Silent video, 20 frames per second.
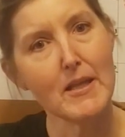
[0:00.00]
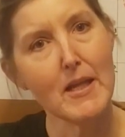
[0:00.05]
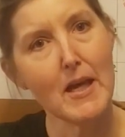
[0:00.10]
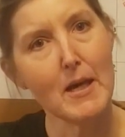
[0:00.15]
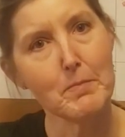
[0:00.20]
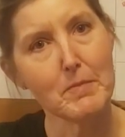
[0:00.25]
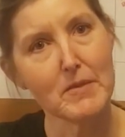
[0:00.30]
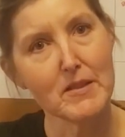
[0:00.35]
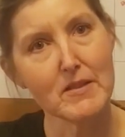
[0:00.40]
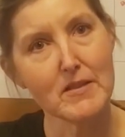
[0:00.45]

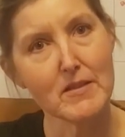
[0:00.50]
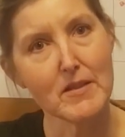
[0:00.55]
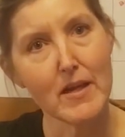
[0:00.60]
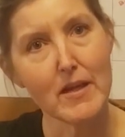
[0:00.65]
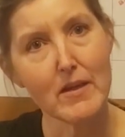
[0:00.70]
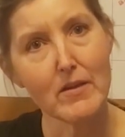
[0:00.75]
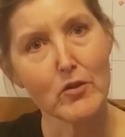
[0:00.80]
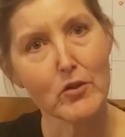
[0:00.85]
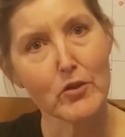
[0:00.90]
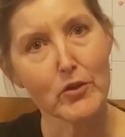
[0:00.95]
that
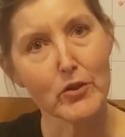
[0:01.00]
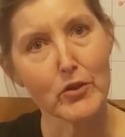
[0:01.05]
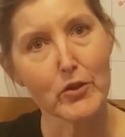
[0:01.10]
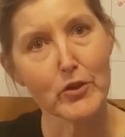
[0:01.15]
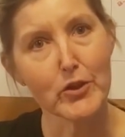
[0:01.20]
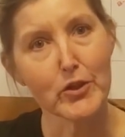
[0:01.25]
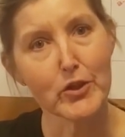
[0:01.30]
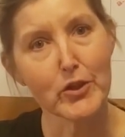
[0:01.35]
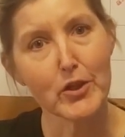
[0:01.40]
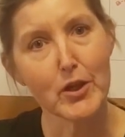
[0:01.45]
mistake
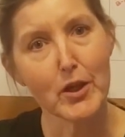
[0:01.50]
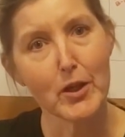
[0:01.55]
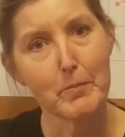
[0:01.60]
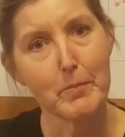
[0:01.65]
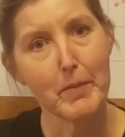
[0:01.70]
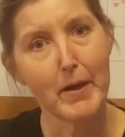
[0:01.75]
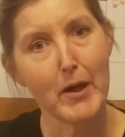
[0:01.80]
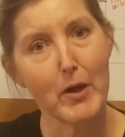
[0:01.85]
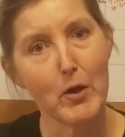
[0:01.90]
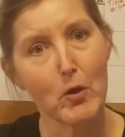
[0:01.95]
earlier
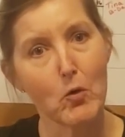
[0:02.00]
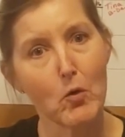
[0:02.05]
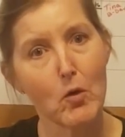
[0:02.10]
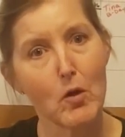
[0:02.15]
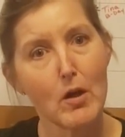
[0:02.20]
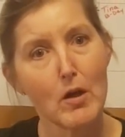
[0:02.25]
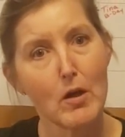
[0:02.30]
about